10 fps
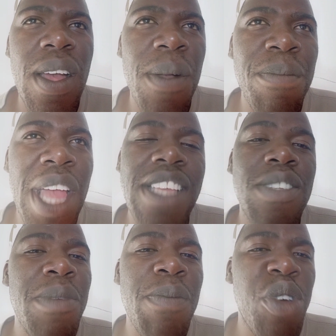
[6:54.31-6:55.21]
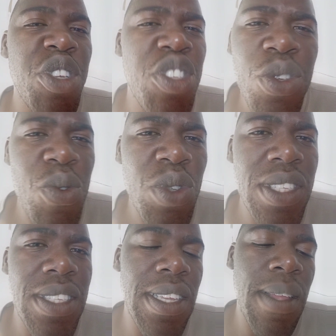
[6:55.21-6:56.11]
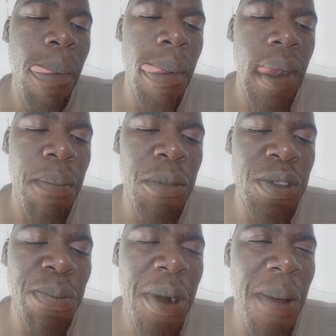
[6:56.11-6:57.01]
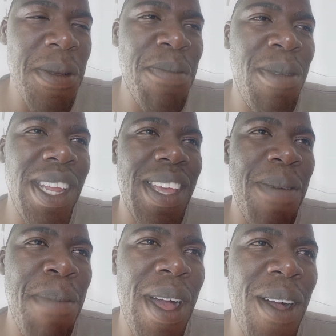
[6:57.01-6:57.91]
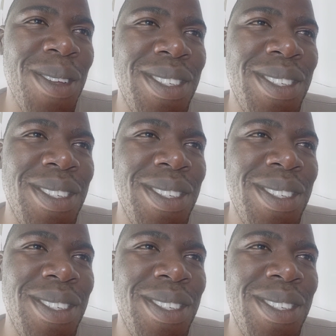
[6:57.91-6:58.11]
has been produced, most probably about